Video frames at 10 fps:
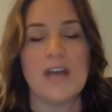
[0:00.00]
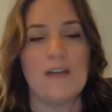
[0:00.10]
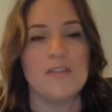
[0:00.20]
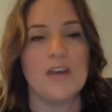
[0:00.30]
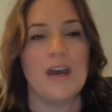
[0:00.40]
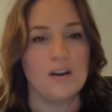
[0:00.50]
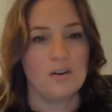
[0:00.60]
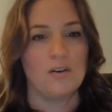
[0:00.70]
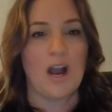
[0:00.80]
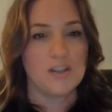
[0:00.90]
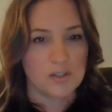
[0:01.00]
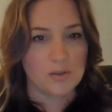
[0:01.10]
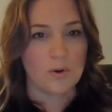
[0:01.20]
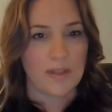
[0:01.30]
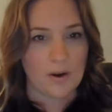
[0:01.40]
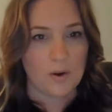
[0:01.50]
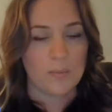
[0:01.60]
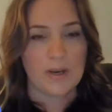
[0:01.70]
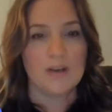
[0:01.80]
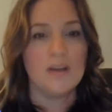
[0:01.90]
have that garage door that
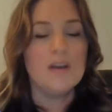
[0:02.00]
open.